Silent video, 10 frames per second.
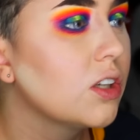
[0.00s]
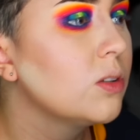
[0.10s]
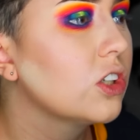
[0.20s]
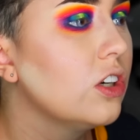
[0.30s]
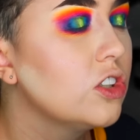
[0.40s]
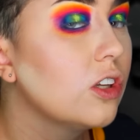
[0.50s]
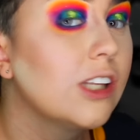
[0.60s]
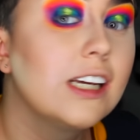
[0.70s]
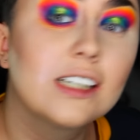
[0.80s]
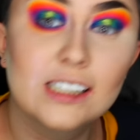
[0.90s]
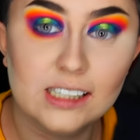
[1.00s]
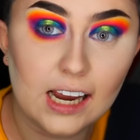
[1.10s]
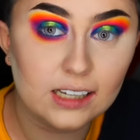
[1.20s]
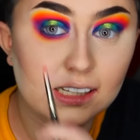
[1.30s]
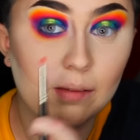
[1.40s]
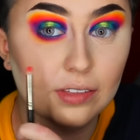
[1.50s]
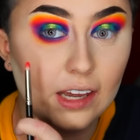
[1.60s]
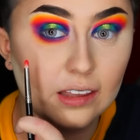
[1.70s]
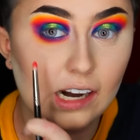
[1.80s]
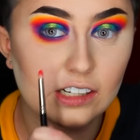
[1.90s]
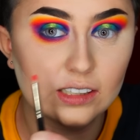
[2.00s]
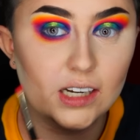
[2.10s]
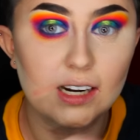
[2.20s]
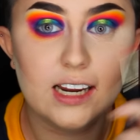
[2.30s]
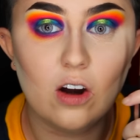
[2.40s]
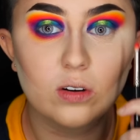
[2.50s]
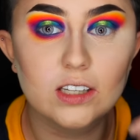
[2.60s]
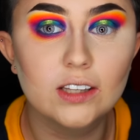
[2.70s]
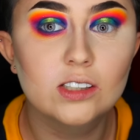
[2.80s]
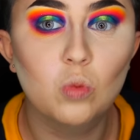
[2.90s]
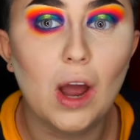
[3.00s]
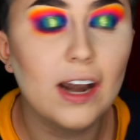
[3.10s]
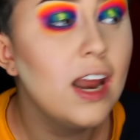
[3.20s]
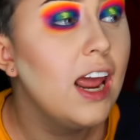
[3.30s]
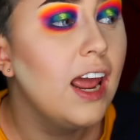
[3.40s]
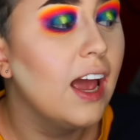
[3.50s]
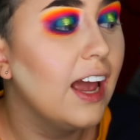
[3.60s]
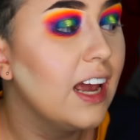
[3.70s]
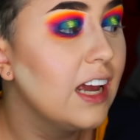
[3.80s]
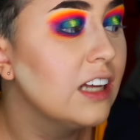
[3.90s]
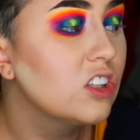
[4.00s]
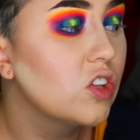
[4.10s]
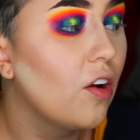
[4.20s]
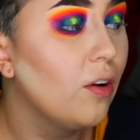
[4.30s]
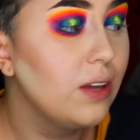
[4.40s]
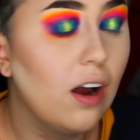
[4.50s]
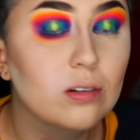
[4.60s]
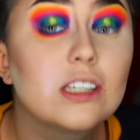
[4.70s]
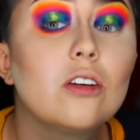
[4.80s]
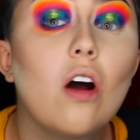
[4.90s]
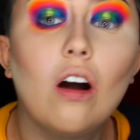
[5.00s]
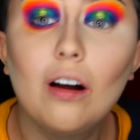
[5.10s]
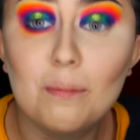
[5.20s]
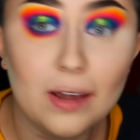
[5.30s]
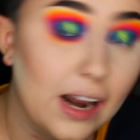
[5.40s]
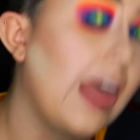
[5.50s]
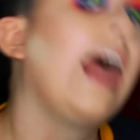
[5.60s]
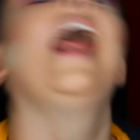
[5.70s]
So I'm just gonna do the exact same thing that I just did here onto this one. And so yeah, I'll see you in a hot minute.